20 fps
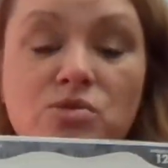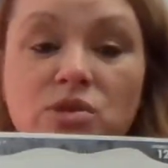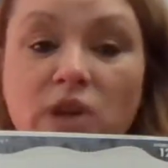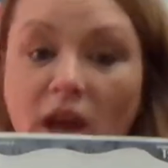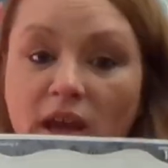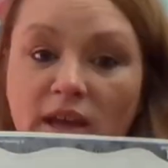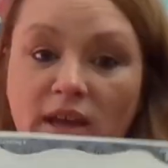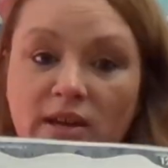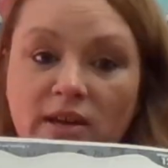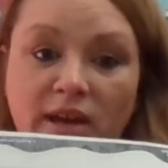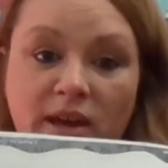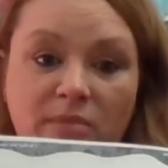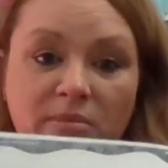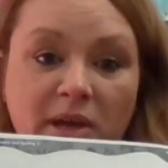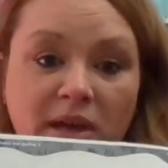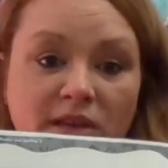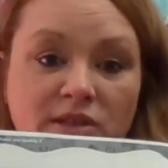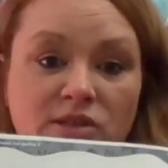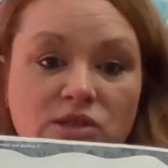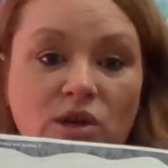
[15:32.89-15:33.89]

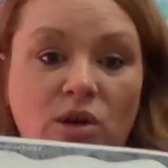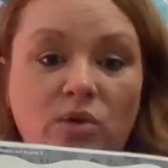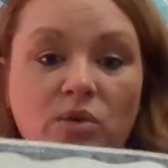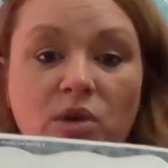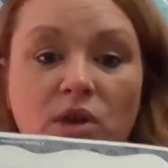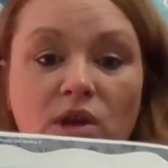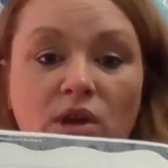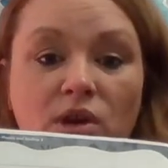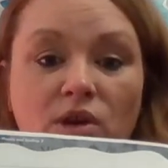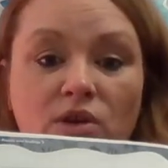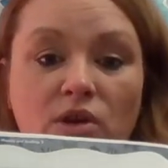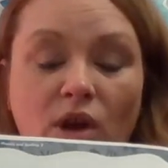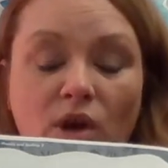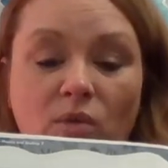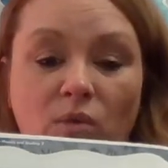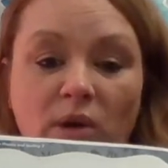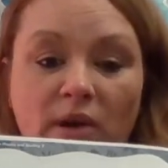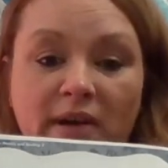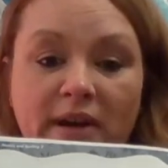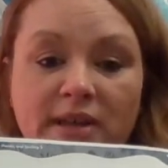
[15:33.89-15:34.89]
dynamic, so no
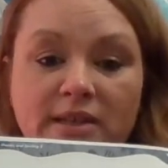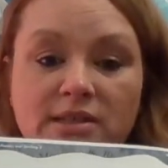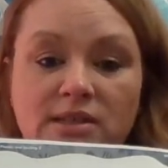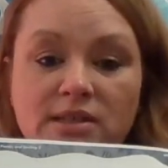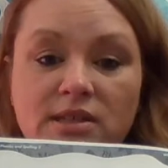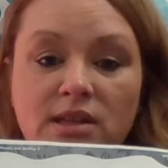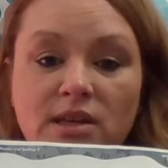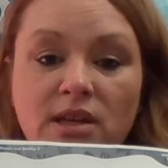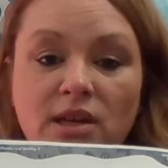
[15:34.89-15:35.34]
worries.